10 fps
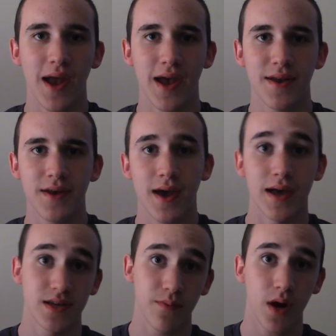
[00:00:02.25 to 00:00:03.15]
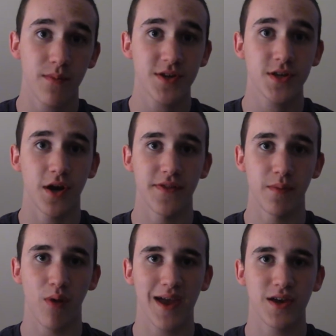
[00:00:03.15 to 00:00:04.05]
and as I promised on the
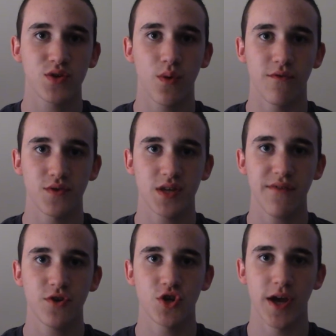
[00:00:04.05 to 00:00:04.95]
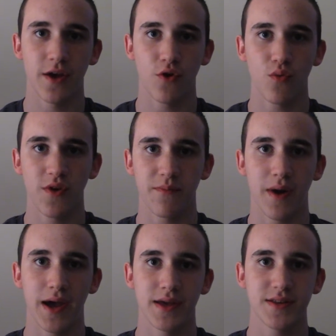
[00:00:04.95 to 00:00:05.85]
BlackX1207 channel with
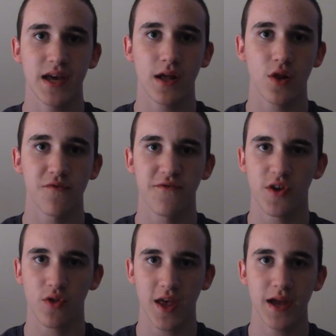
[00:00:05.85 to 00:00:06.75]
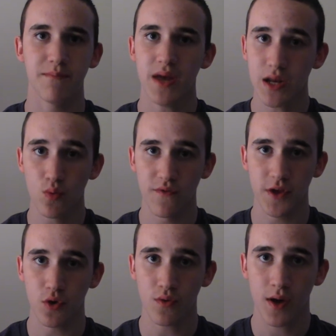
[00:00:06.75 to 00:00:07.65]
my 10 Cloverfield Lane mini
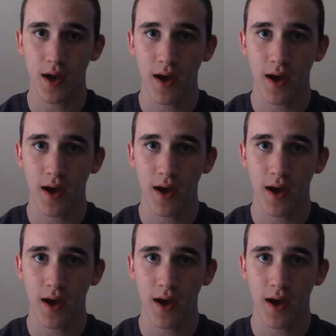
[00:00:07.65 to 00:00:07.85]
review,